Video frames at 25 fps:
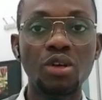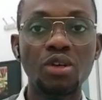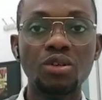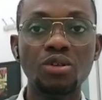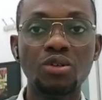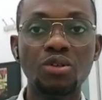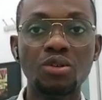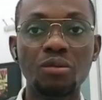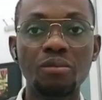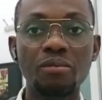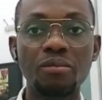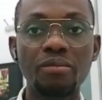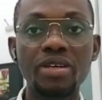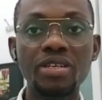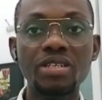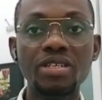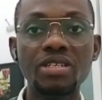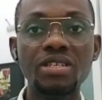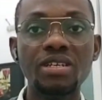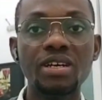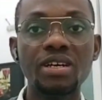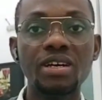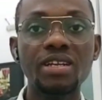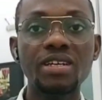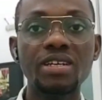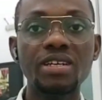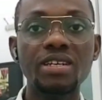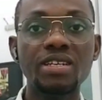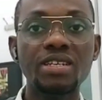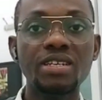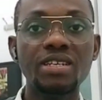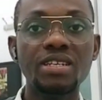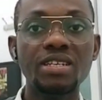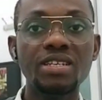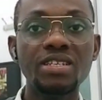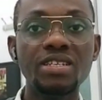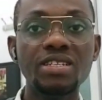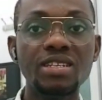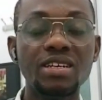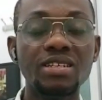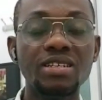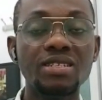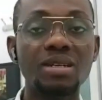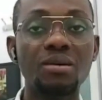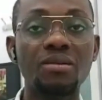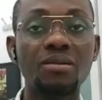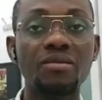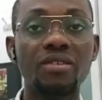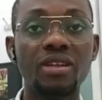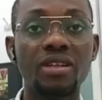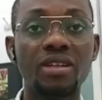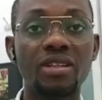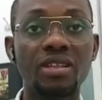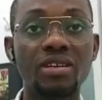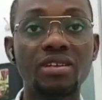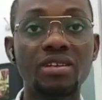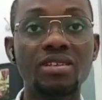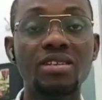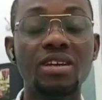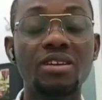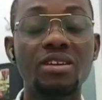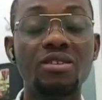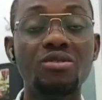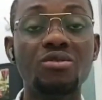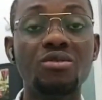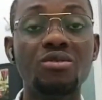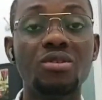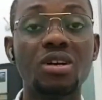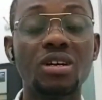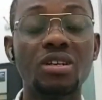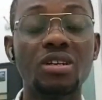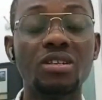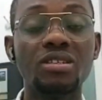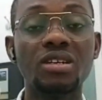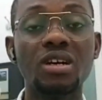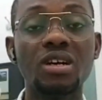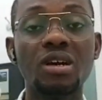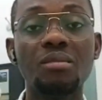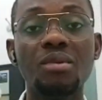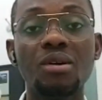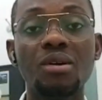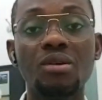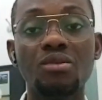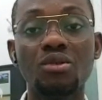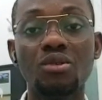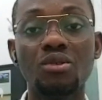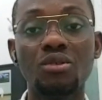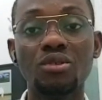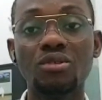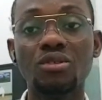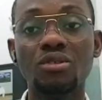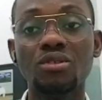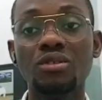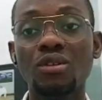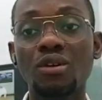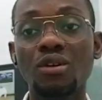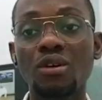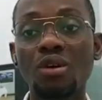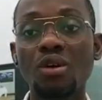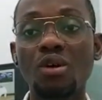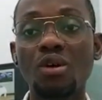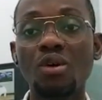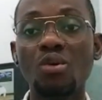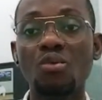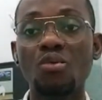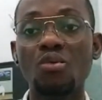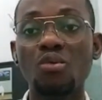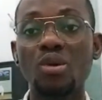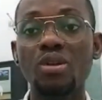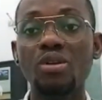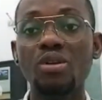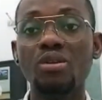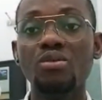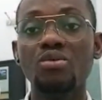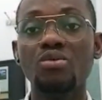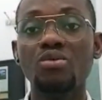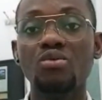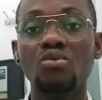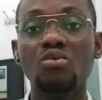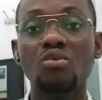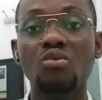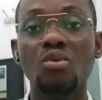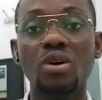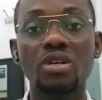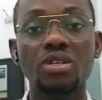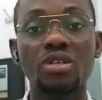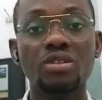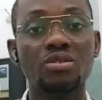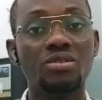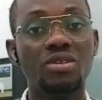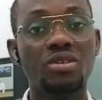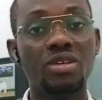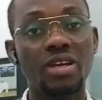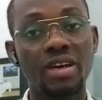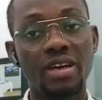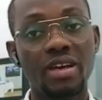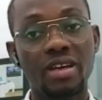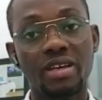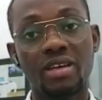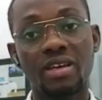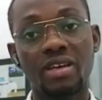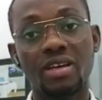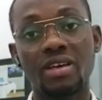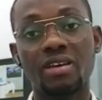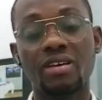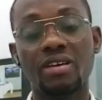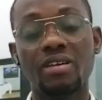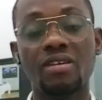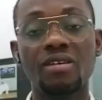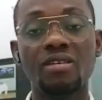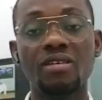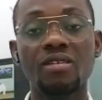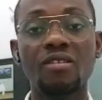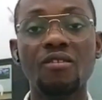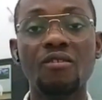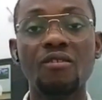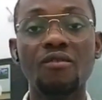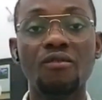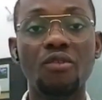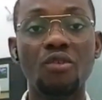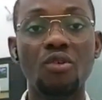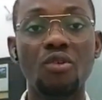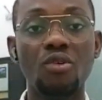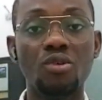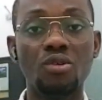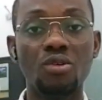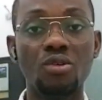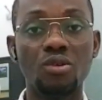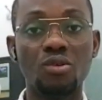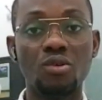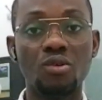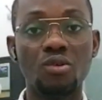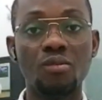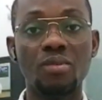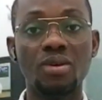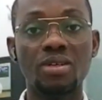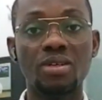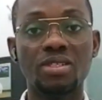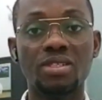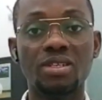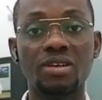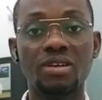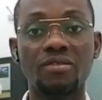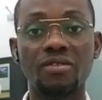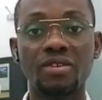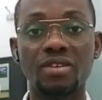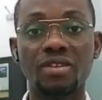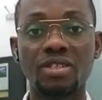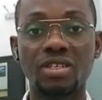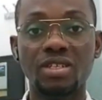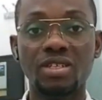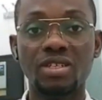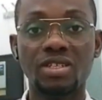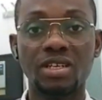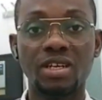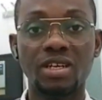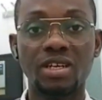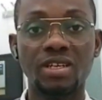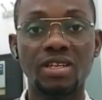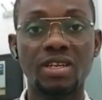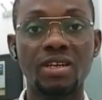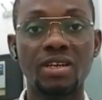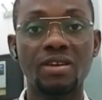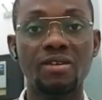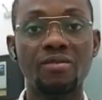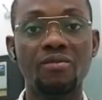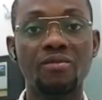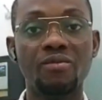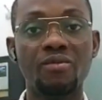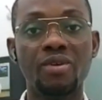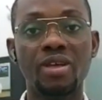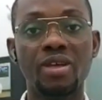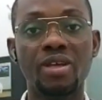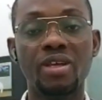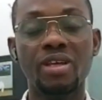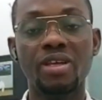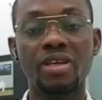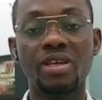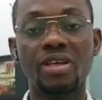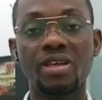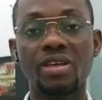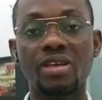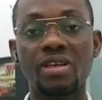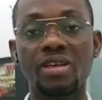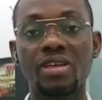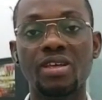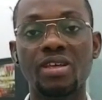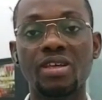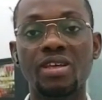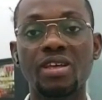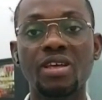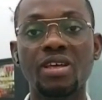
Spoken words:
So basically, these are some of the tests that you can come across when you walk into the eye care for glaucoma services, and then we